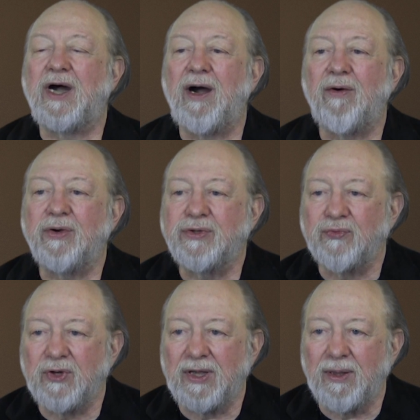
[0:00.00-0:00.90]
our
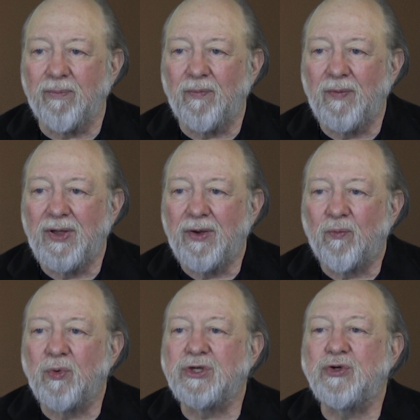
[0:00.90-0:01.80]
dream.
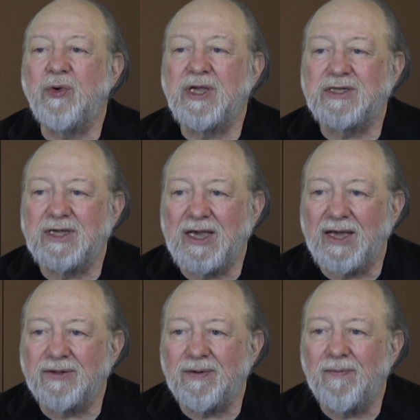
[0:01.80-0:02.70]
We're doing it
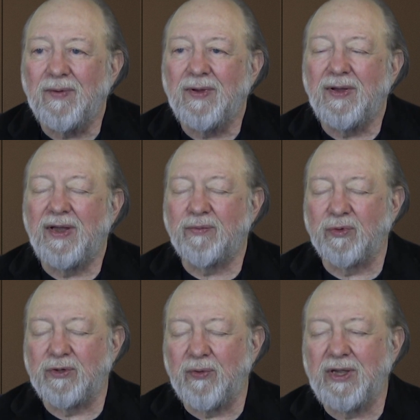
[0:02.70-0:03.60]
together, and we're
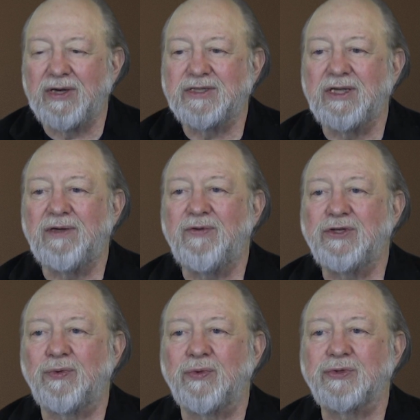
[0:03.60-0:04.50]
doing it as
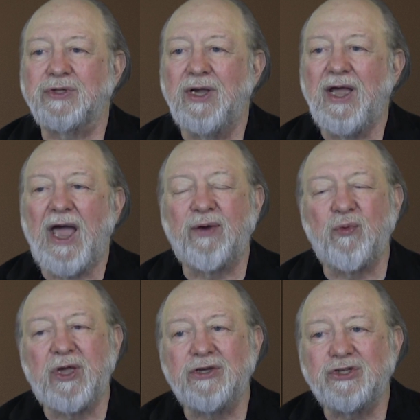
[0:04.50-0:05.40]
individuals. And
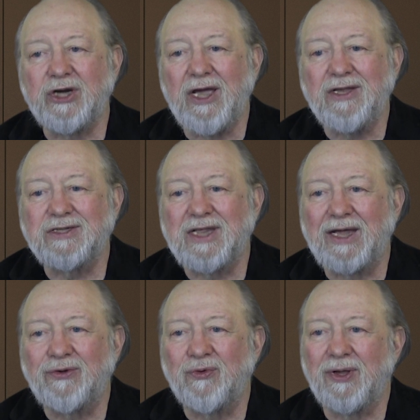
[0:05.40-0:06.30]
we can change
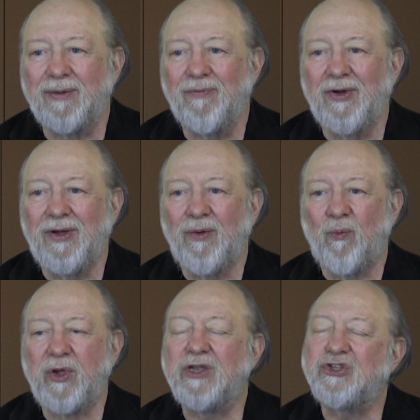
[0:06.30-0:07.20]
that dream.
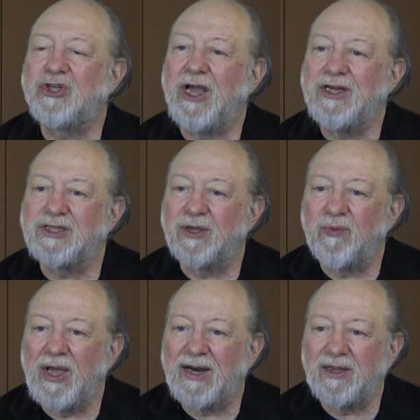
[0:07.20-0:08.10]
We can change the
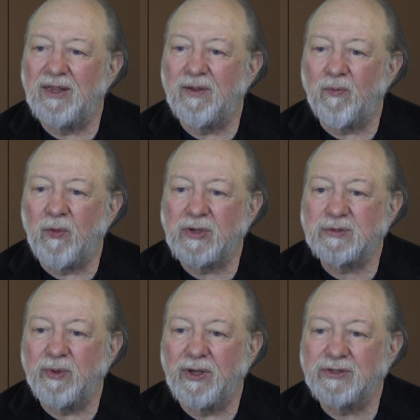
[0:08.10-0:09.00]
reality that we're
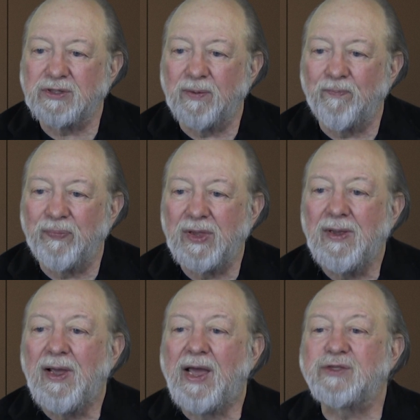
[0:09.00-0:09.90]
experiencing.
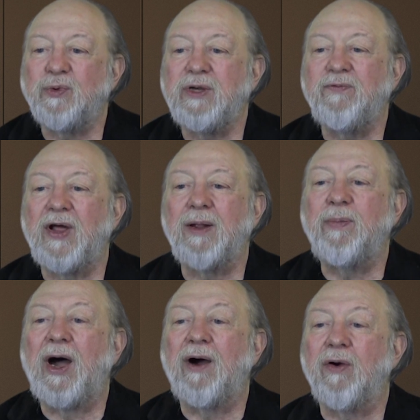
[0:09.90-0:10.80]
As we develop
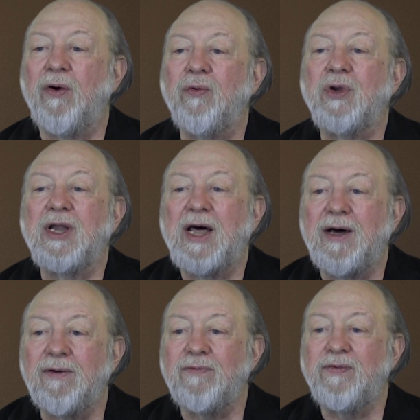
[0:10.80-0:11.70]
our own
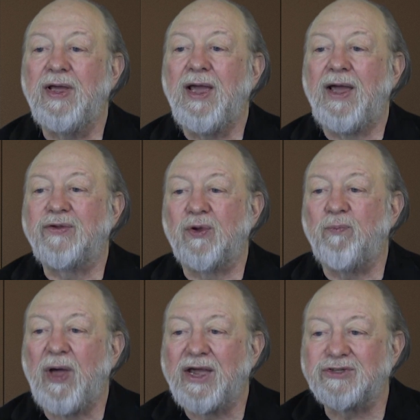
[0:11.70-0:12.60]
love and
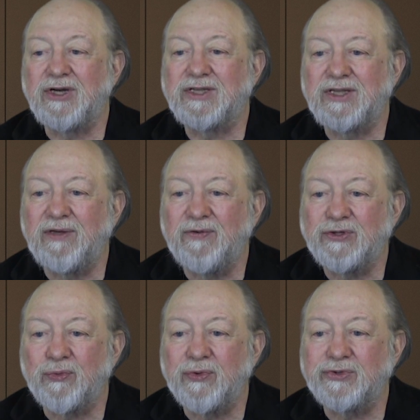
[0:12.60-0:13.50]
compassion as
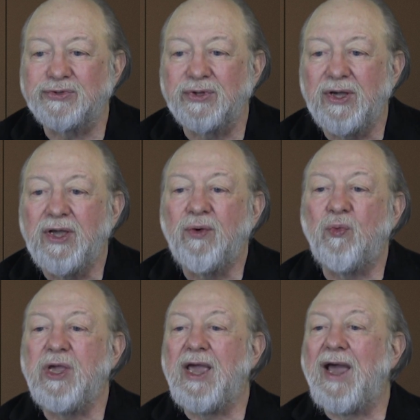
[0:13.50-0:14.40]
individuals,
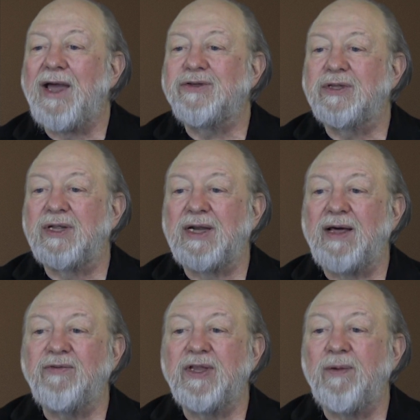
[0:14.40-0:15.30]
we add to the
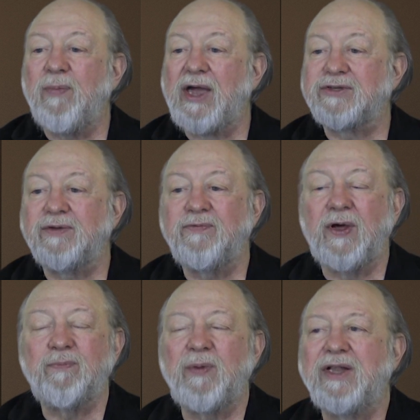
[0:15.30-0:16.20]
love and compassion
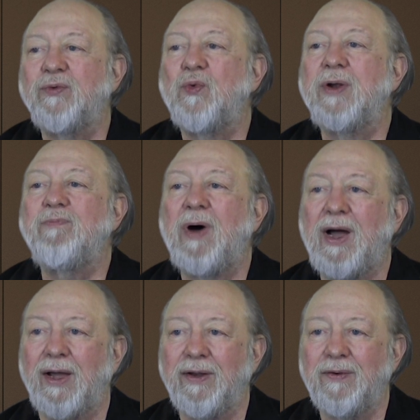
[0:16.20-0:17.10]
felt by the one
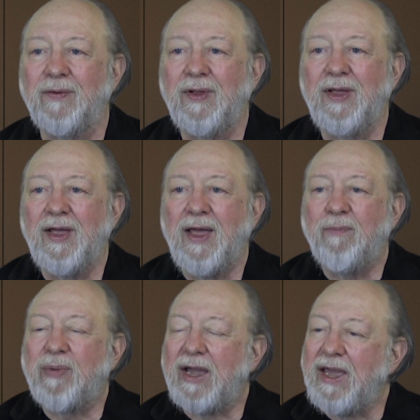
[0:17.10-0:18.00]
mind.
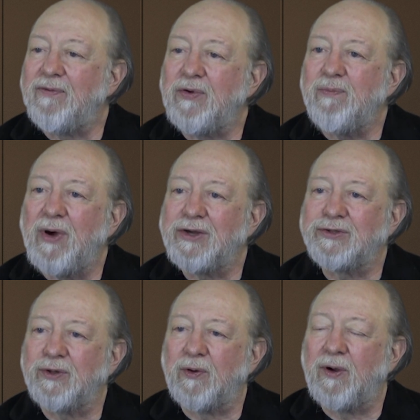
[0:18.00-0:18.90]
By every
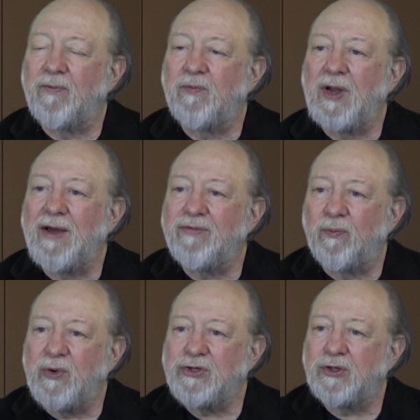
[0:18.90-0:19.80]
measure of love that
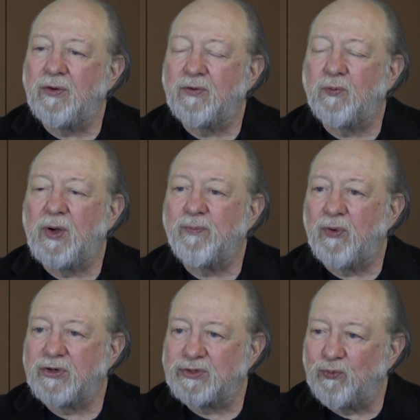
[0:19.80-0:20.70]
we show to one
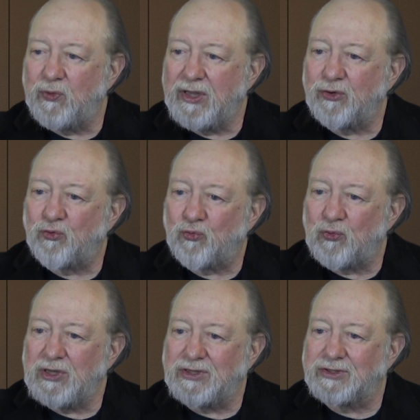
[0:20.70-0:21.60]
person, we
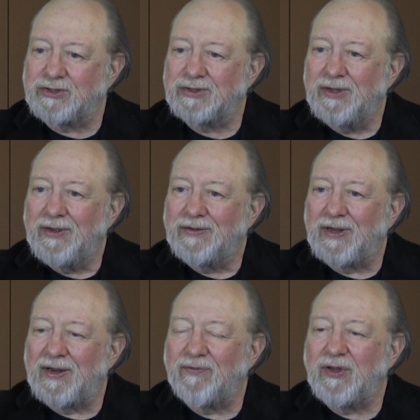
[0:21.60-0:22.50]
increase the
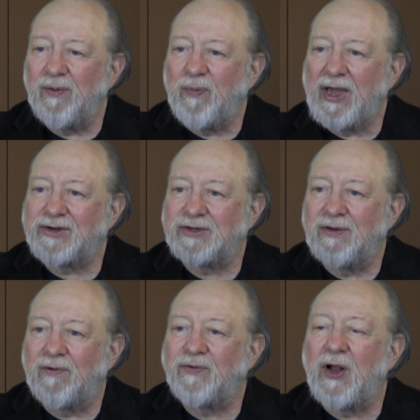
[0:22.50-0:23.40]
love and compassion
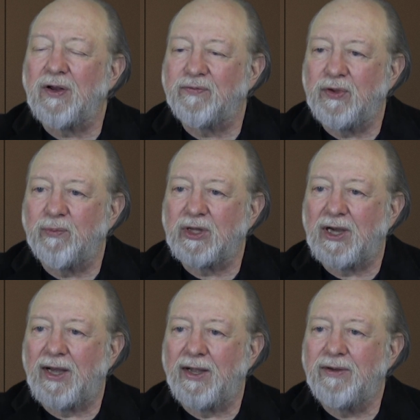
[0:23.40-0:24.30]
of all of
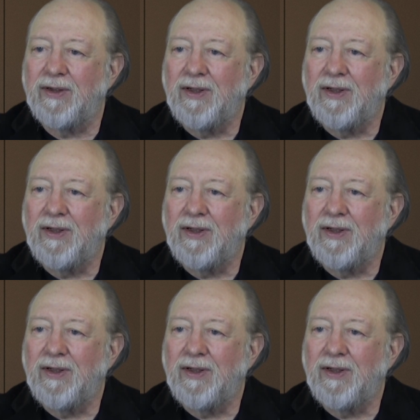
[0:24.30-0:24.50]
humankind,